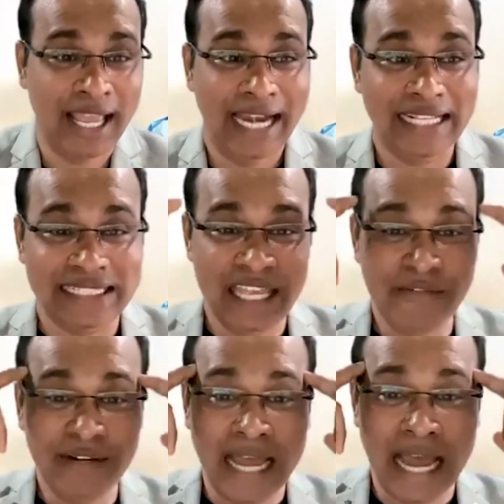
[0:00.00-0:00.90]
it has
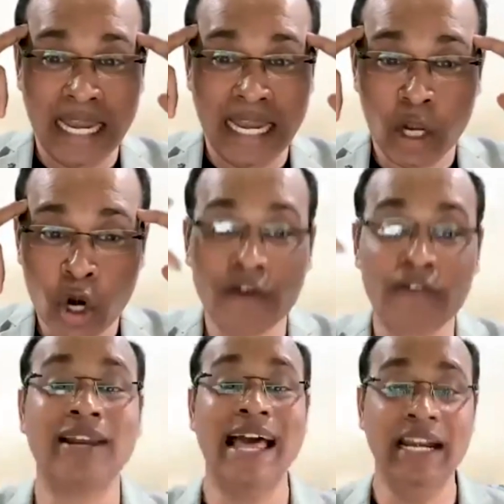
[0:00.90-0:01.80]
given a lot
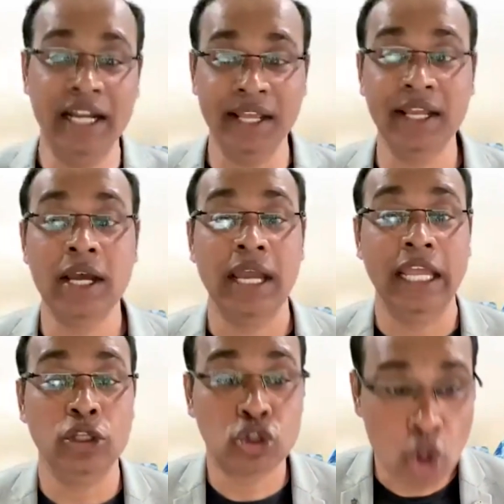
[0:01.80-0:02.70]
of clarity
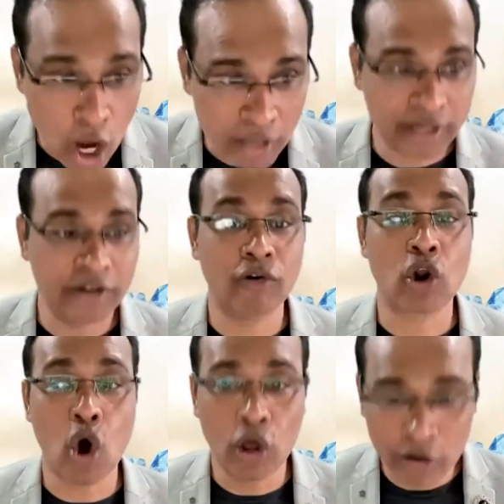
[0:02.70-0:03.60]
in thought
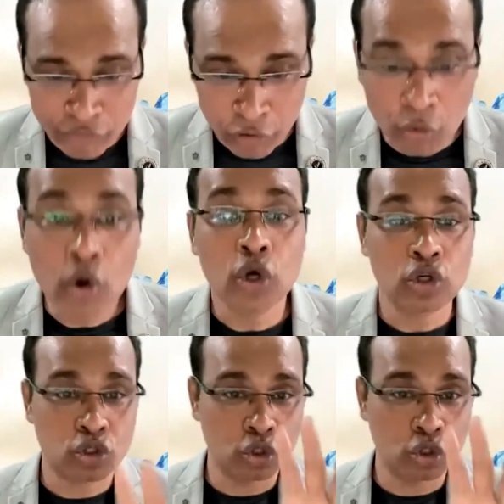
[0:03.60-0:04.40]
for all of you